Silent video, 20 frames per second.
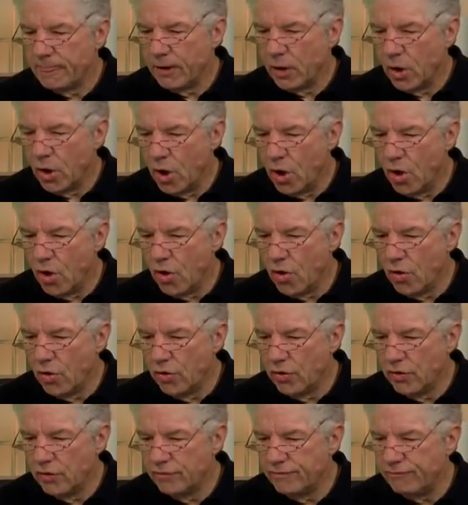
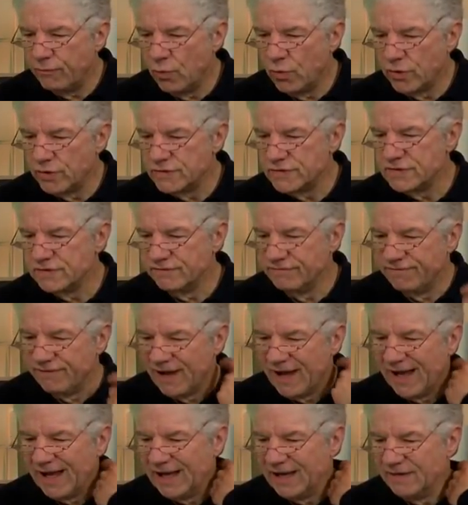all fours and
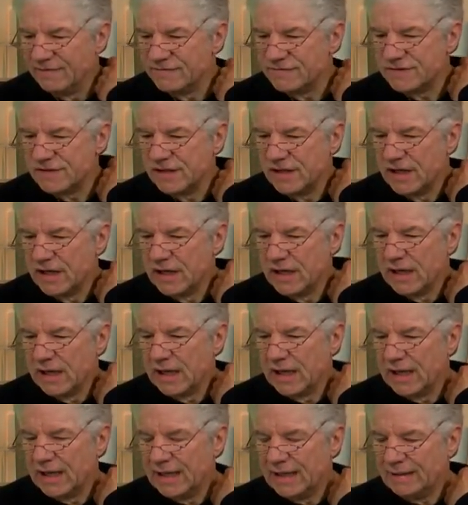fives,
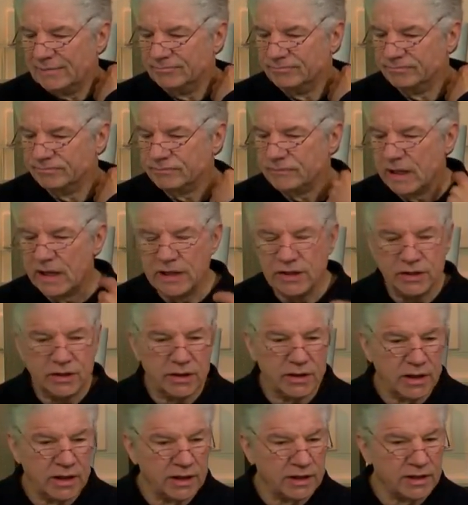um, and
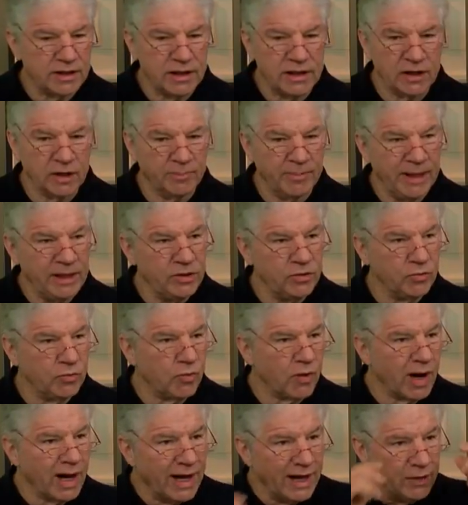it, it'll make you
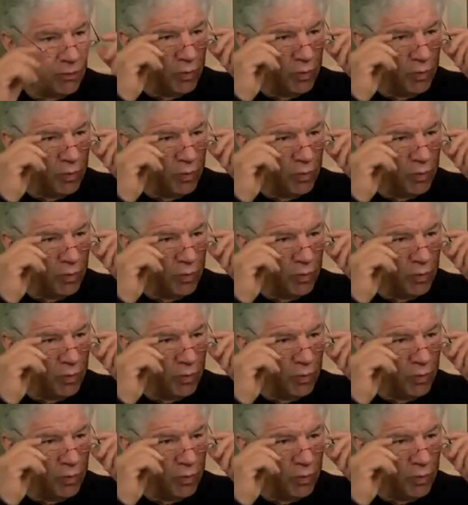cry.